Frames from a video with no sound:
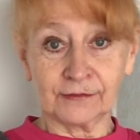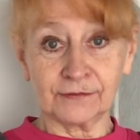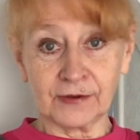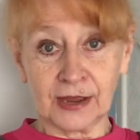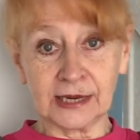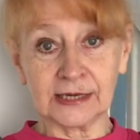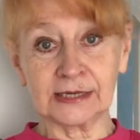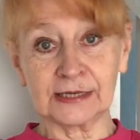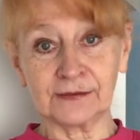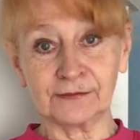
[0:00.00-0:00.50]

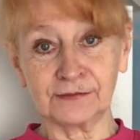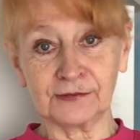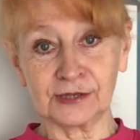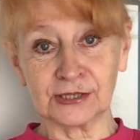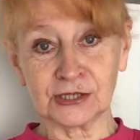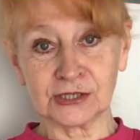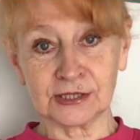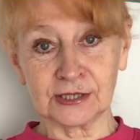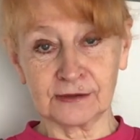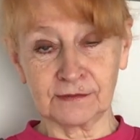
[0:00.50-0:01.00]
finally
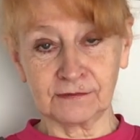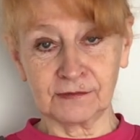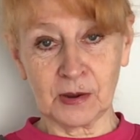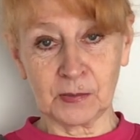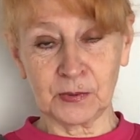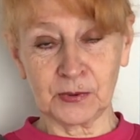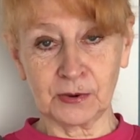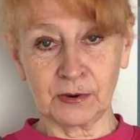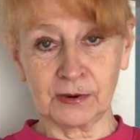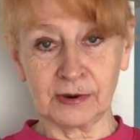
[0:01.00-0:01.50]
finished in
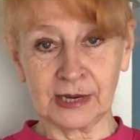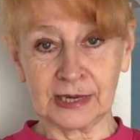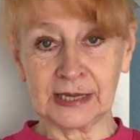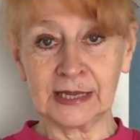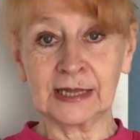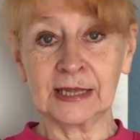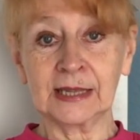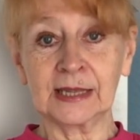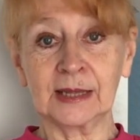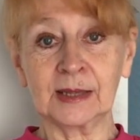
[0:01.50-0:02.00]
February,
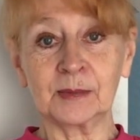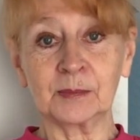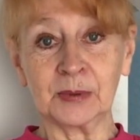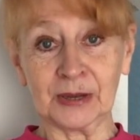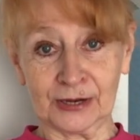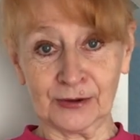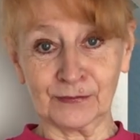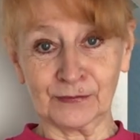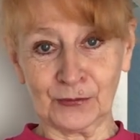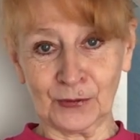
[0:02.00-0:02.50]

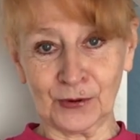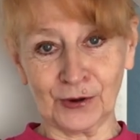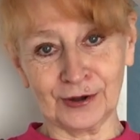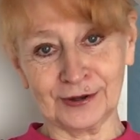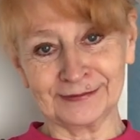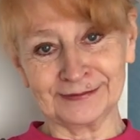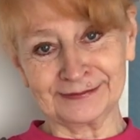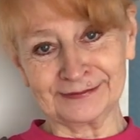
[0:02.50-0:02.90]
Pinafore.